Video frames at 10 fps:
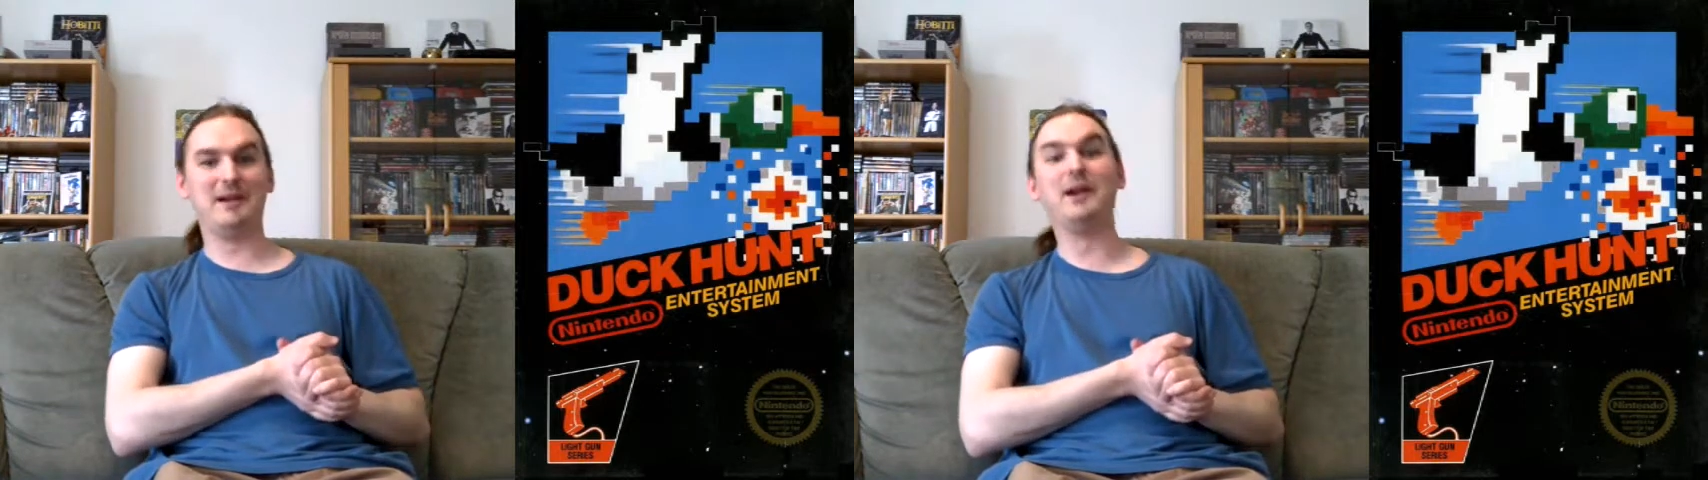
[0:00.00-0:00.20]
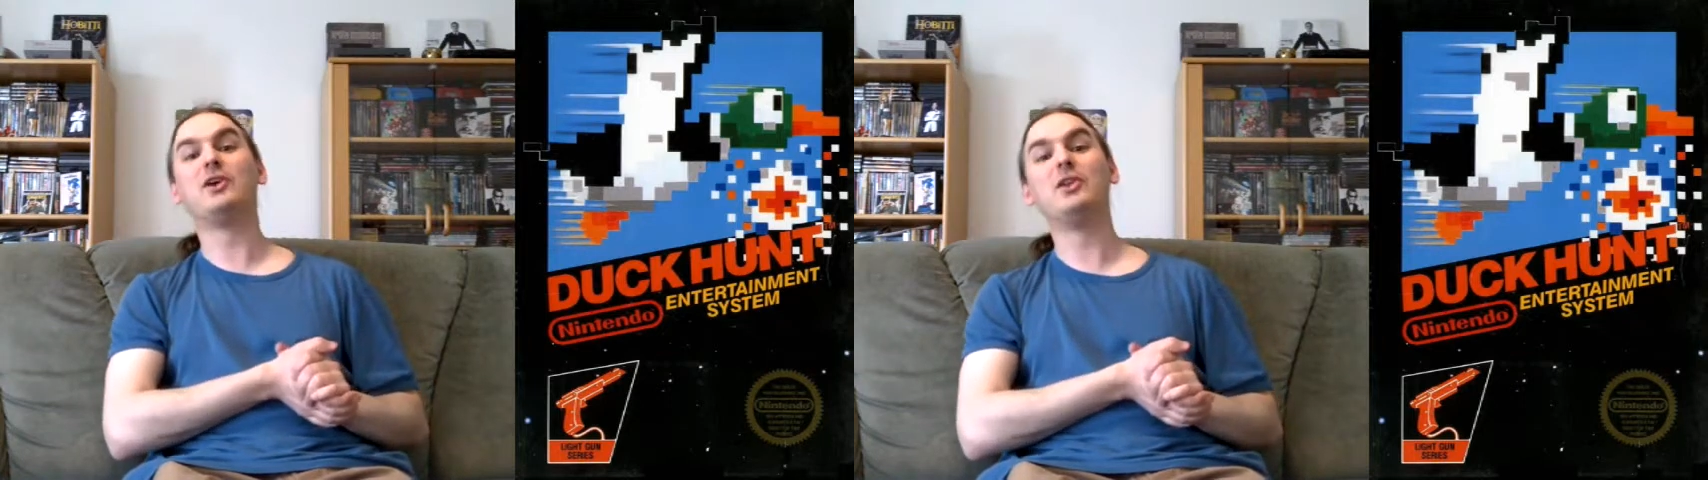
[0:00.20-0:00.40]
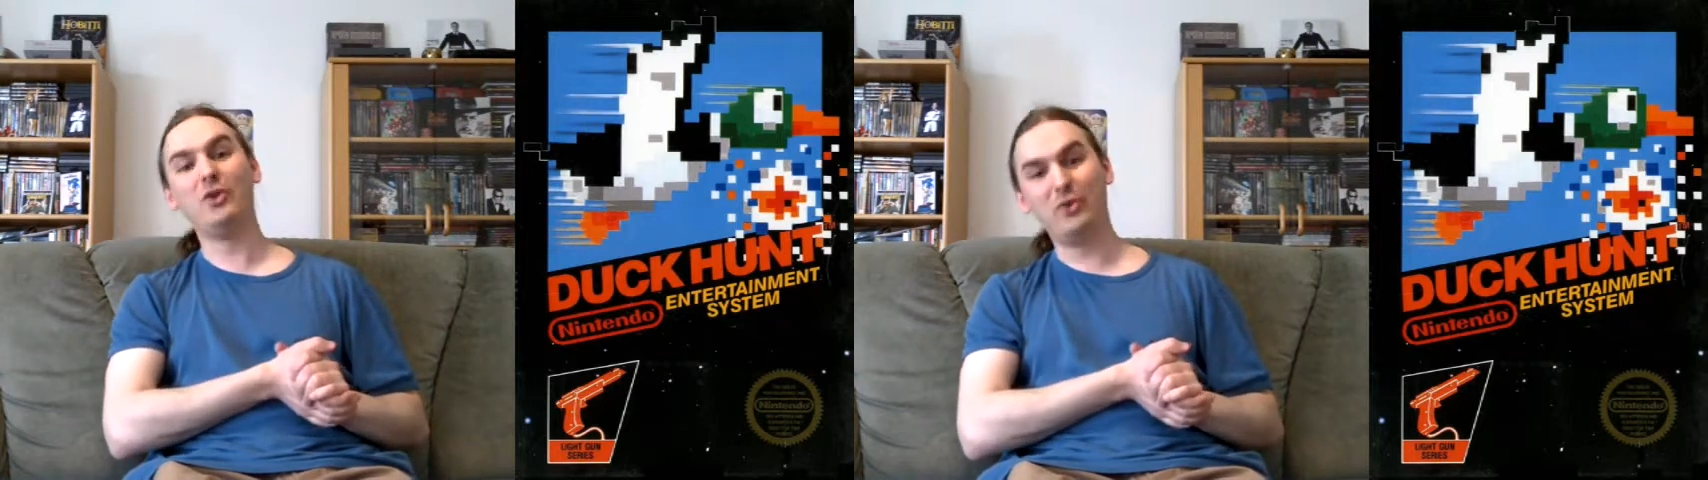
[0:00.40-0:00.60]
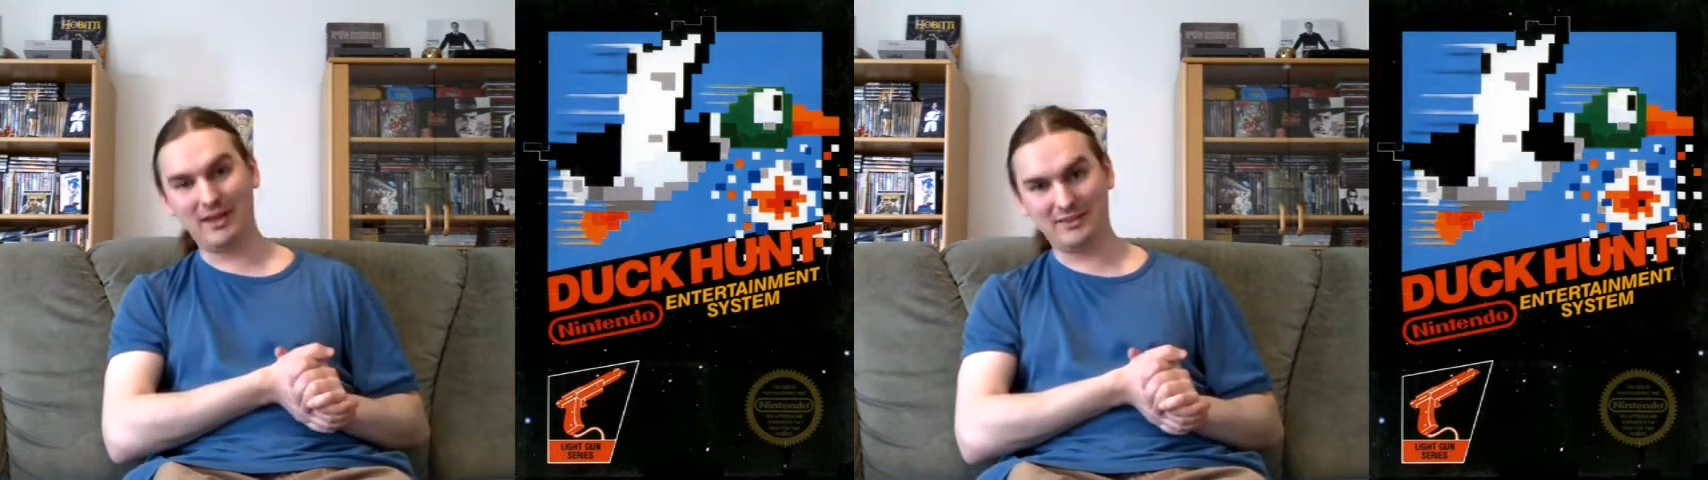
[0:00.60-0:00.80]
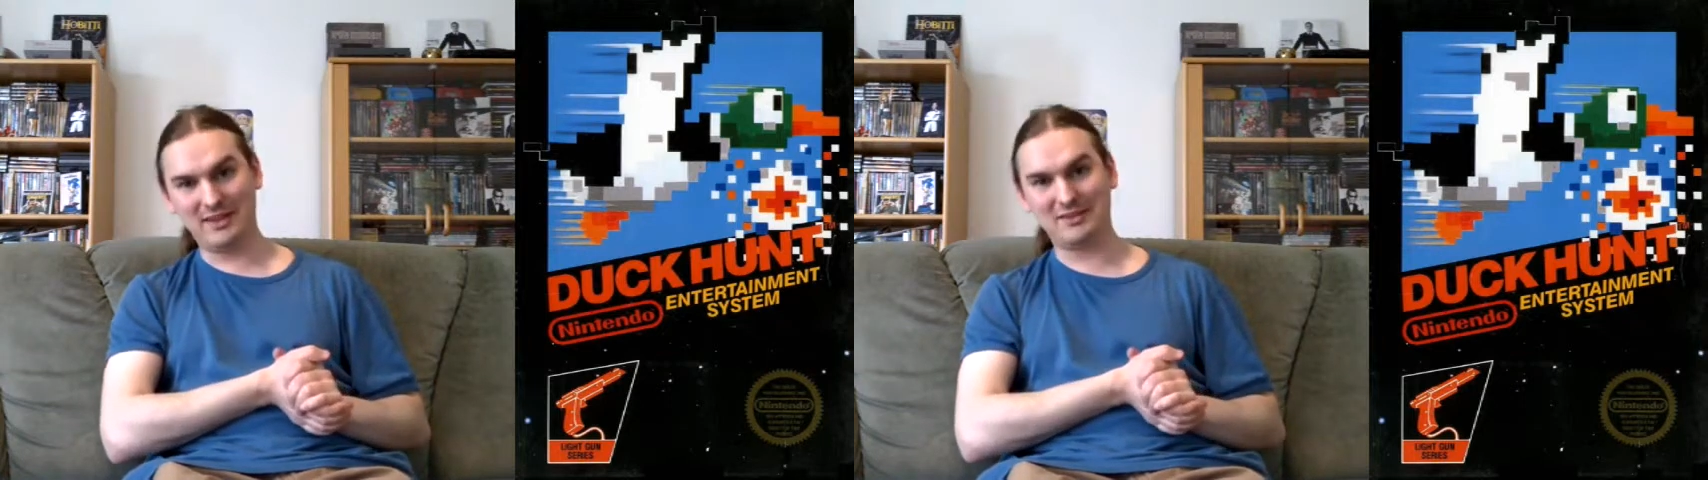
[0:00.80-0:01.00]

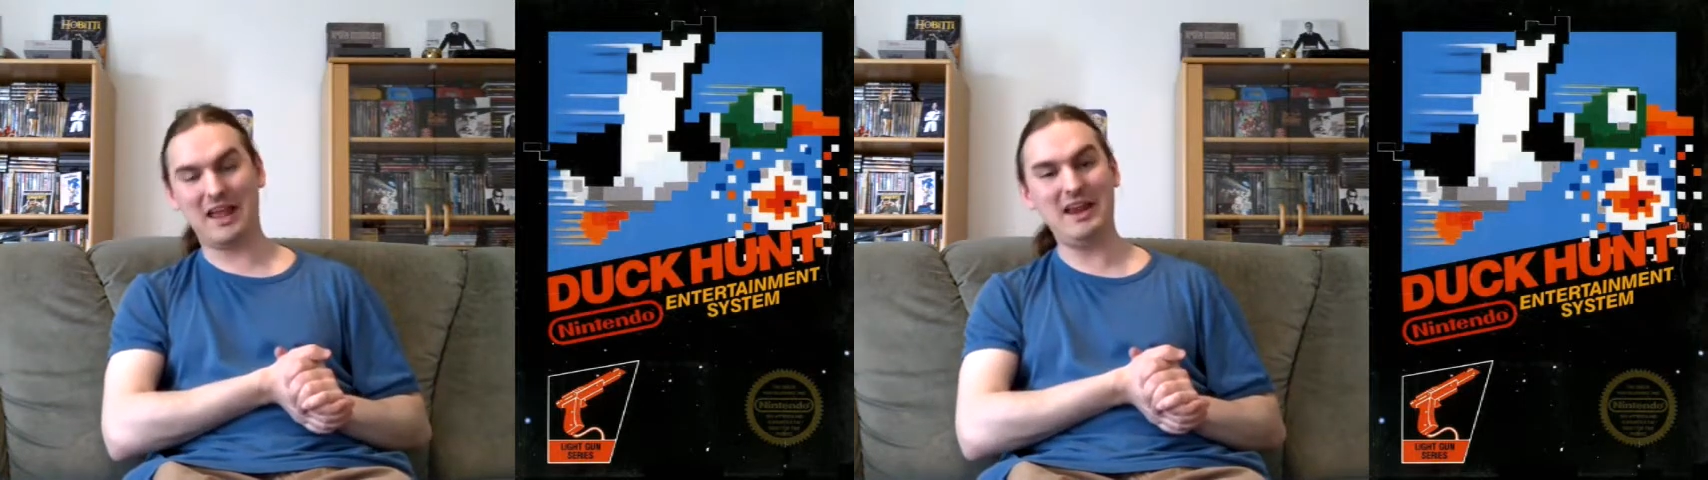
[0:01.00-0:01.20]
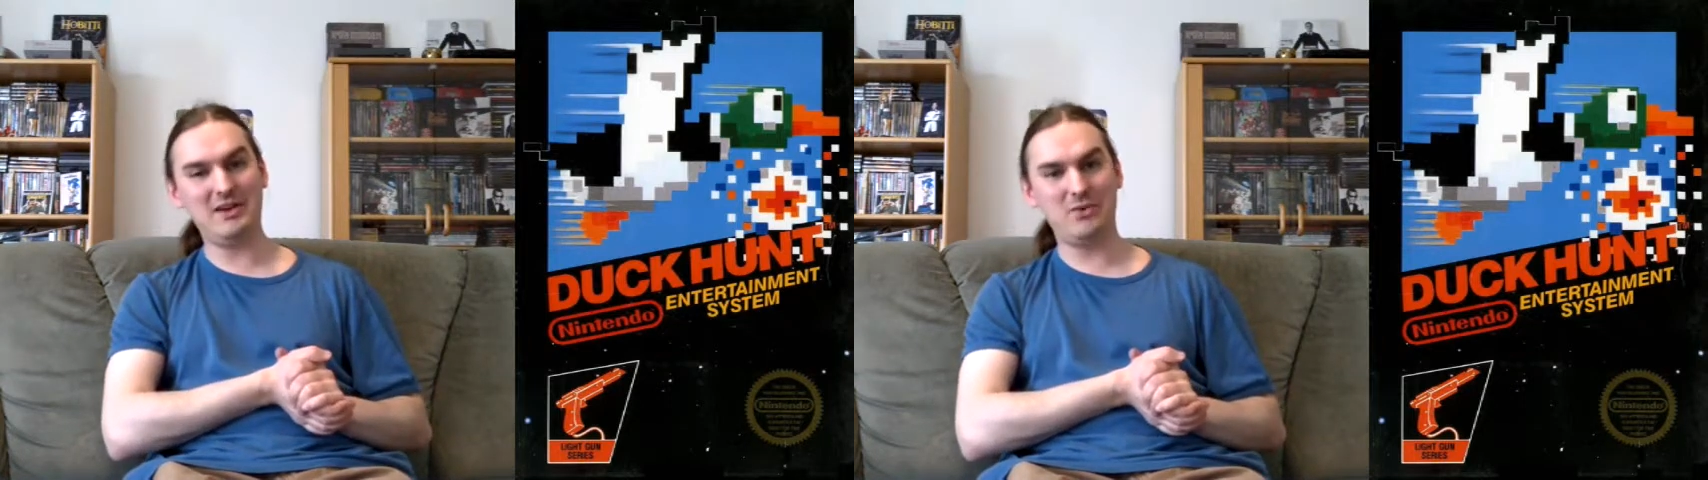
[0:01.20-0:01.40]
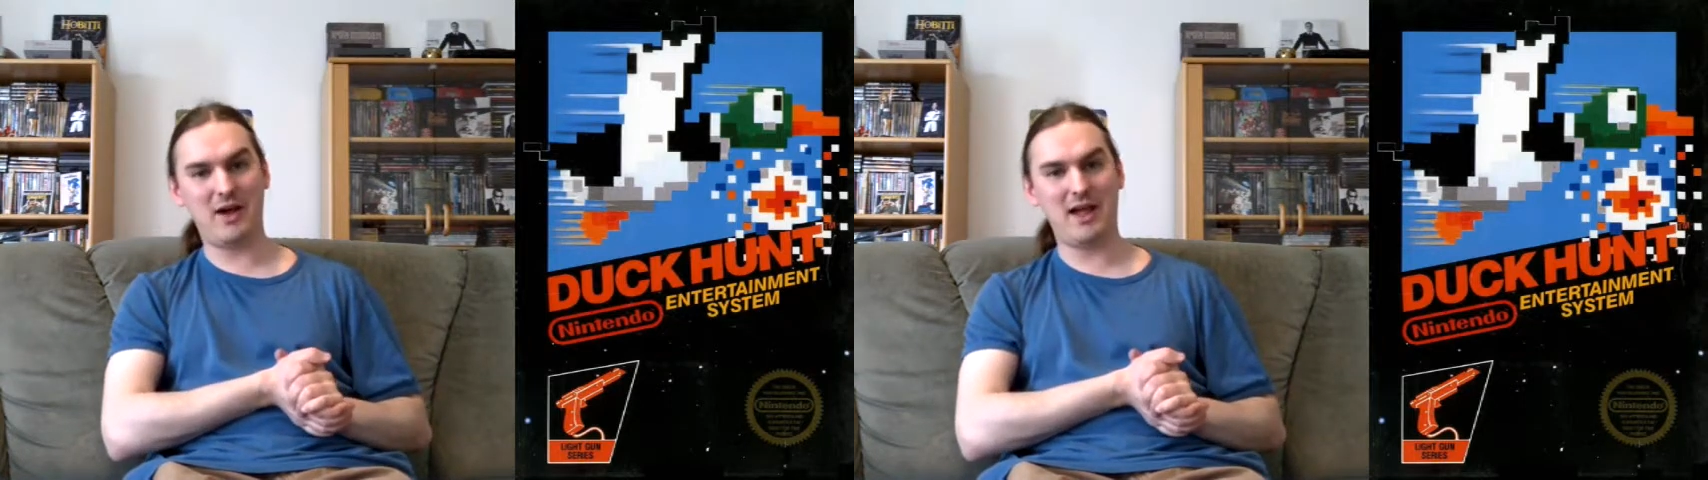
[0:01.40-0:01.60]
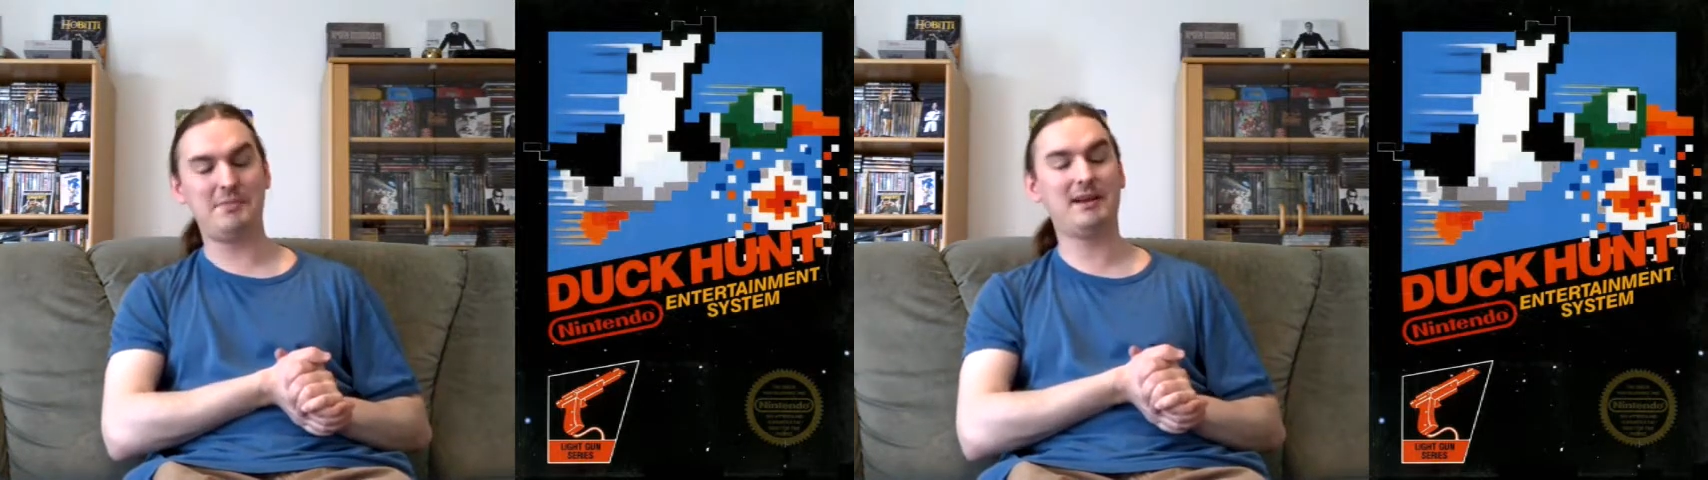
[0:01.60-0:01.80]
including these anyway,